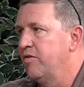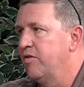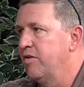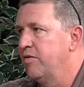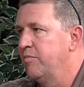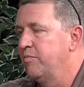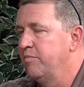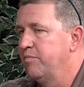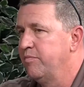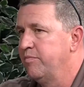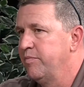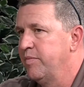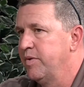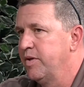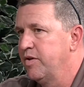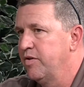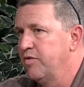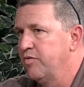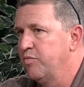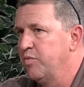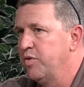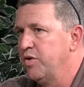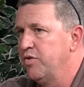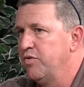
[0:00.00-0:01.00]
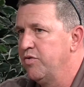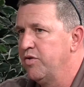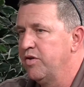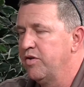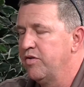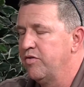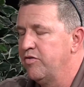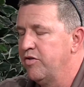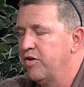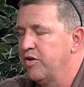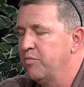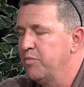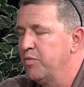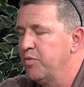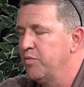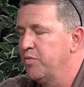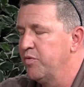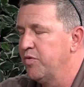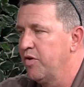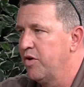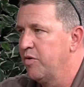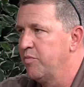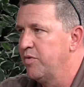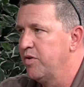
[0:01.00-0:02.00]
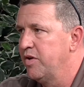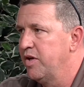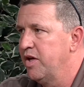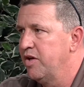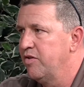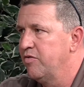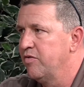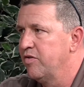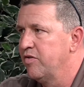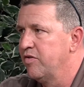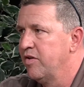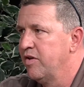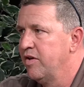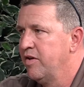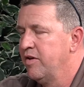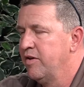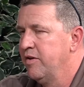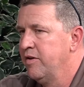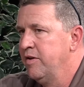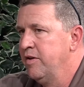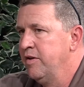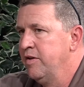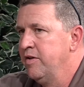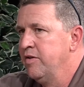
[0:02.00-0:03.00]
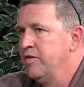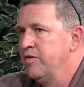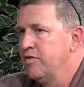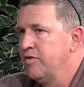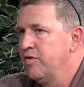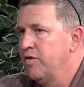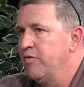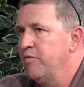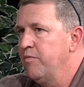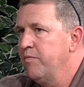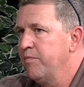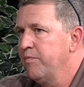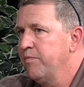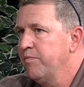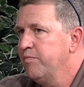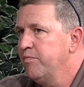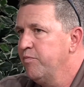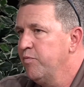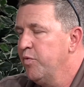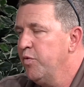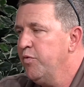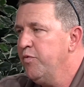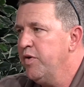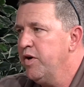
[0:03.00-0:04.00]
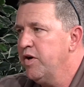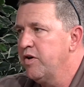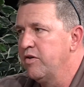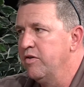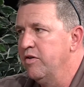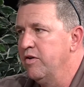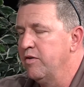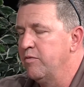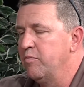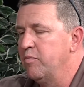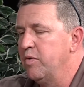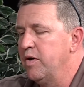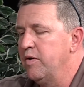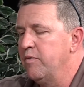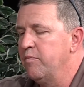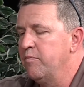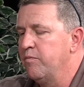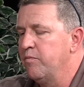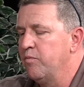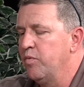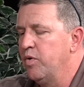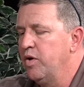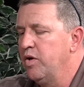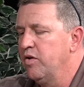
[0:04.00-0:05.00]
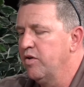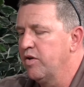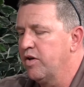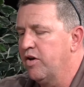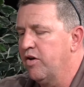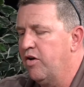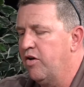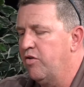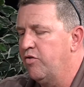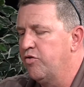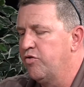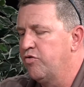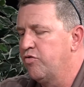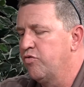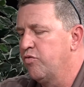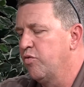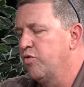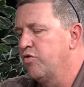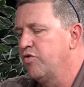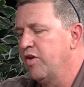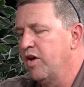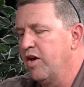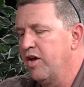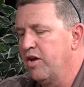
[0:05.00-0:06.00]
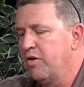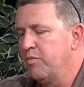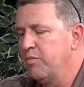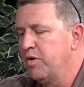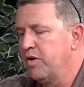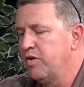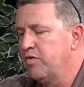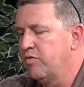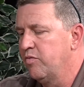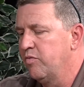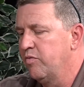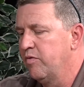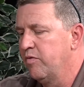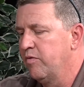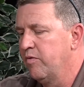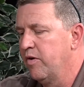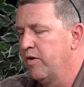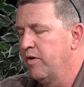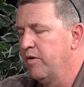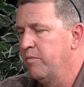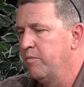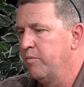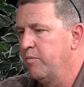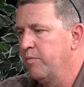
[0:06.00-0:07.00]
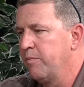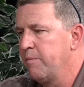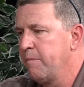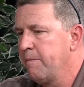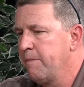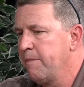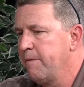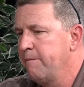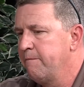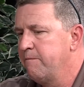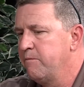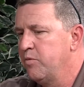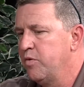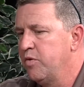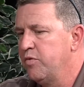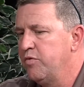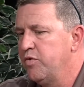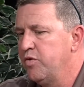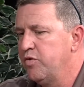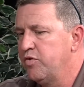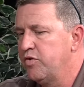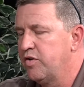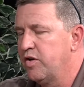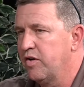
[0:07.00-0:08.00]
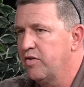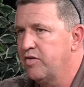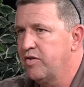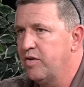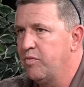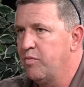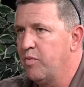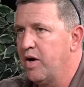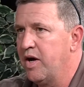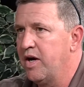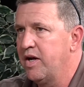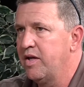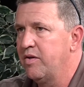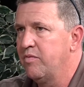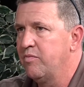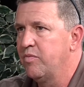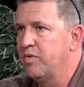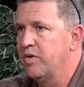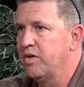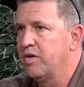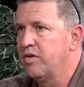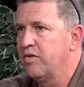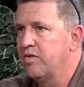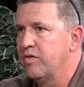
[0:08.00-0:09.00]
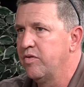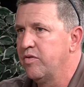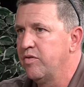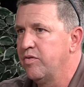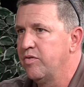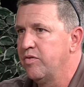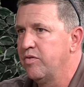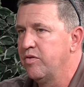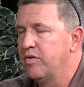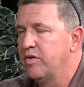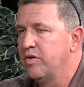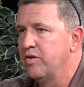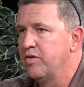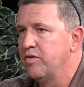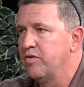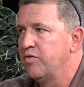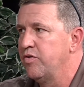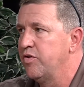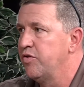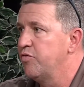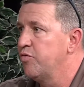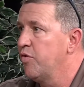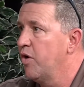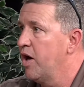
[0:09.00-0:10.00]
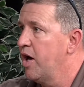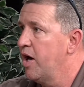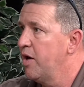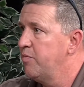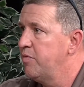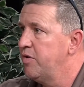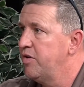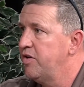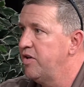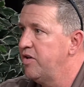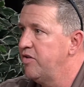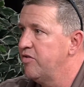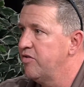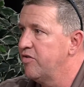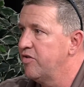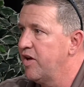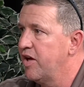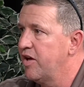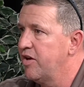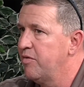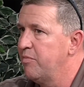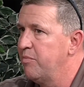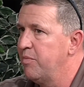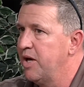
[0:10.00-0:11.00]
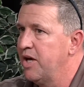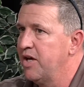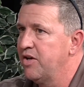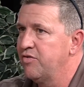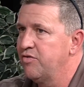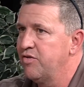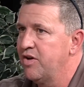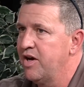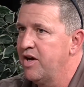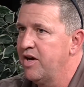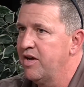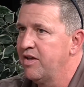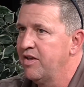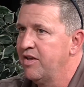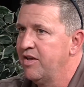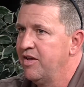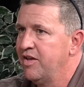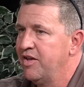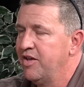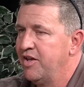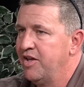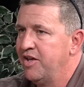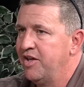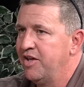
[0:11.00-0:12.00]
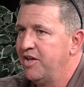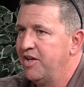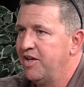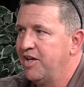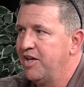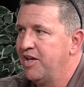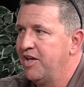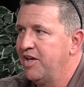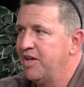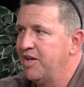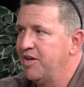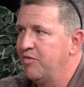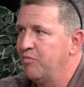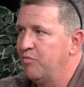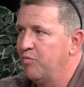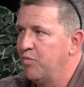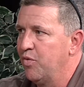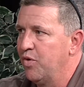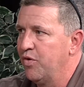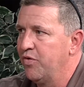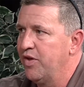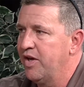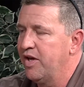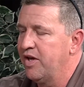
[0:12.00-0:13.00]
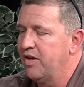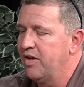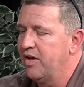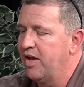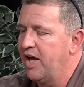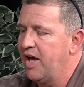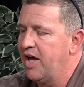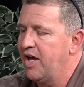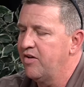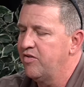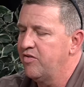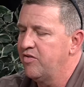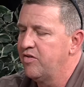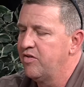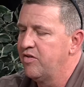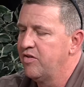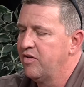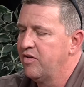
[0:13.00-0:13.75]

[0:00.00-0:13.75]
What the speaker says: on because we knew the gentleman was armed and dangerous. So We're very good. We look at all sorts of elements. We've used Dusty Whiting with the tribe to teach us how to man track, and where they had last